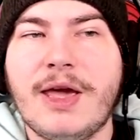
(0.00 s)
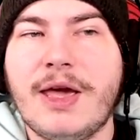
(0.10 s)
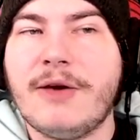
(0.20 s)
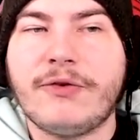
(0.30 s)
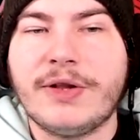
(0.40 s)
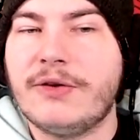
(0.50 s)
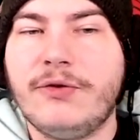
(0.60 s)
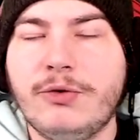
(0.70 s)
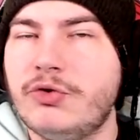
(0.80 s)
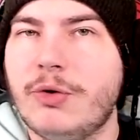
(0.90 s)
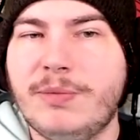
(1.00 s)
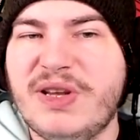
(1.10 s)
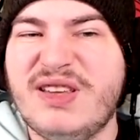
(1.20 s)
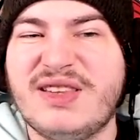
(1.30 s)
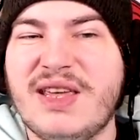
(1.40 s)
for like future
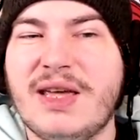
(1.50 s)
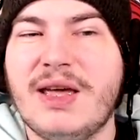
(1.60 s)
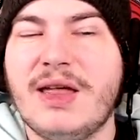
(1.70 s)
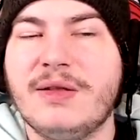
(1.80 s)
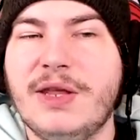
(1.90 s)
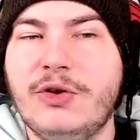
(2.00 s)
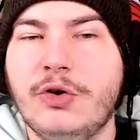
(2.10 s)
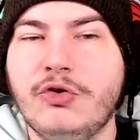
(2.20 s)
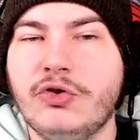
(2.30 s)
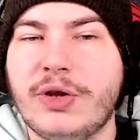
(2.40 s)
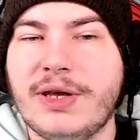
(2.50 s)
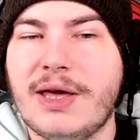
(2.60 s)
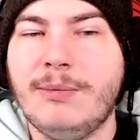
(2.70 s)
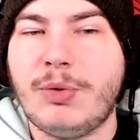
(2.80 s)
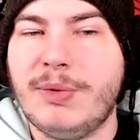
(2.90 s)
updates, they could just like
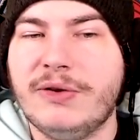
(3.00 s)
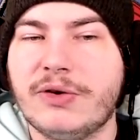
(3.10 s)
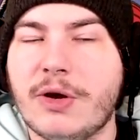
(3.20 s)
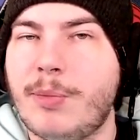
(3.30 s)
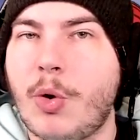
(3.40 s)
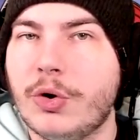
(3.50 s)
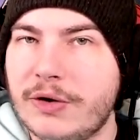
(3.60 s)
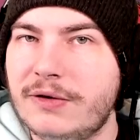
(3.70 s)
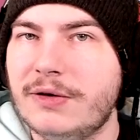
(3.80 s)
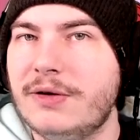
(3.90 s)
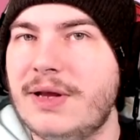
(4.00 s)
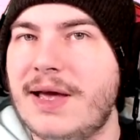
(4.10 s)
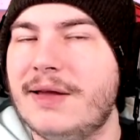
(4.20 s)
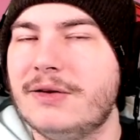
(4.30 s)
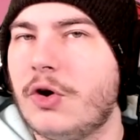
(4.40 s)
implement a poison
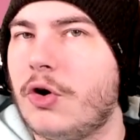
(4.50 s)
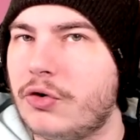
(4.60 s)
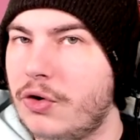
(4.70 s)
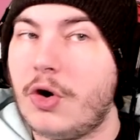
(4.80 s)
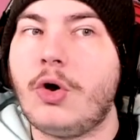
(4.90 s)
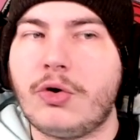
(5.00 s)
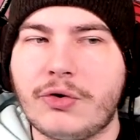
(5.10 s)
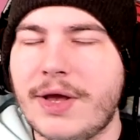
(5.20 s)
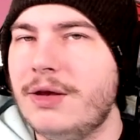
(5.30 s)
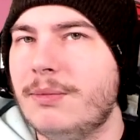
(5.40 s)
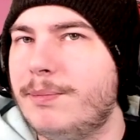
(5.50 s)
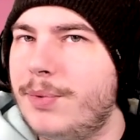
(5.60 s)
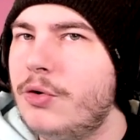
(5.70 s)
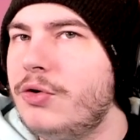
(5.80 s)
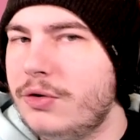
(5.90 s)
and or a
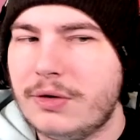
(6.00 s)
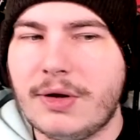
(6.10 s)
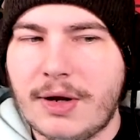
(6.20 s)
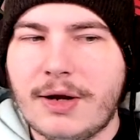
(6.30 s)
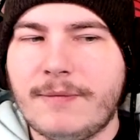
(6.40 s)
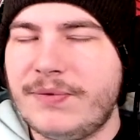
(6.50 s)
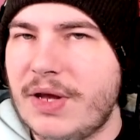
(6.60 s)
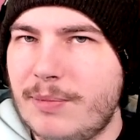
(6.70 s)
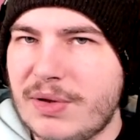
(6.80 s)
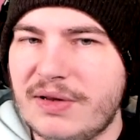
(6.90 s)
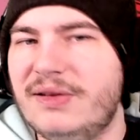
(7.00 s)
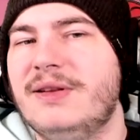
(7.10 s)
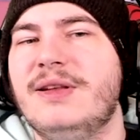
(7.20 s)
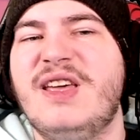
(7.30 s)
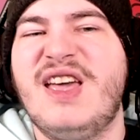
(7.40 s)
burn
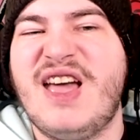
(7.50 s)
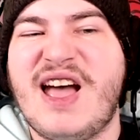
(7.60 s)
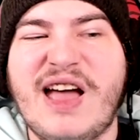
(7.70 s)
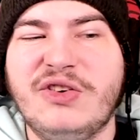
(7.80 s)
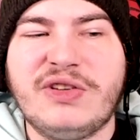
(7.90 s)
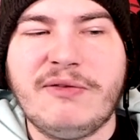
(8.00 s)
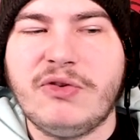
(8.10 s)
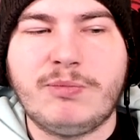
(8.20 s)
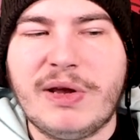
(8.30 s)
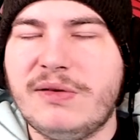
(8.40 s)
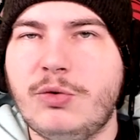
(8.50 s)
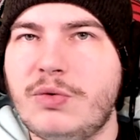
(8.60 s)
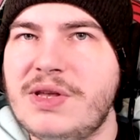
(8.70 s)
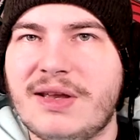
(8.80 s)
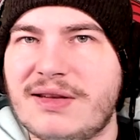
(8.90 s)
ability, and just have it basically do
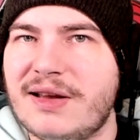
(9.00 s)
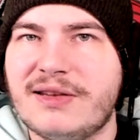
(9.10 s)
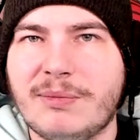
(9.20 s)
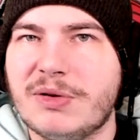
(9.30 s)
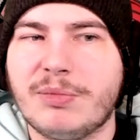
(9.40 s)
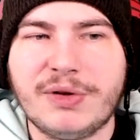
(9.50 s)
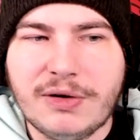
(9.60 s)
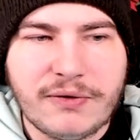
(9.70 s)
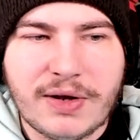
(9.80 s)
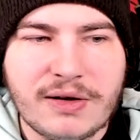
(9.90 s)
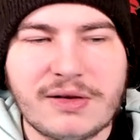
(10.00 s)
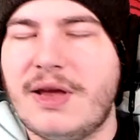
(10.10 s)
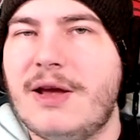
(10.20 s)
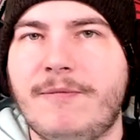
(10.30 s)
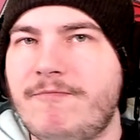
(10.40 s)
the exact same as a bleed effect.
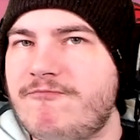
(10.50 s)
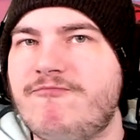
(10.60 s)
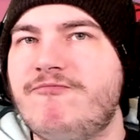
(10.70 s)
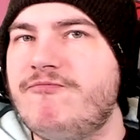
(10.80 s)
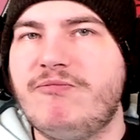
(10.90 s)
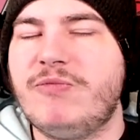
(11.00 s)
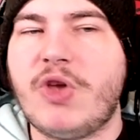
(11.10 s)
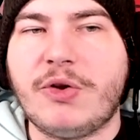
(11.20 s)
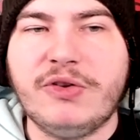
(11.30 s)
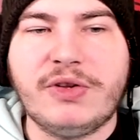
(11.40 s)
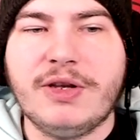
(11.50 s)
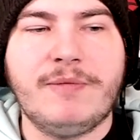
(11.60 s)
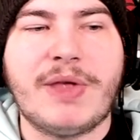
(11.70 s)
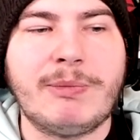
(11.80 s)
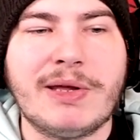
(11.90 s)
Honestly,
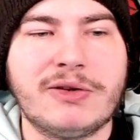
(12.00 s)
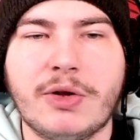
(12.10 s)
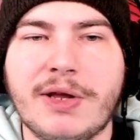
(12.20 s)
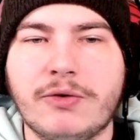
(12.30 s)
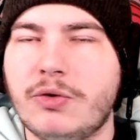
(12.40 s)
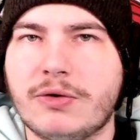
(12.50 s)
and that's all, like, just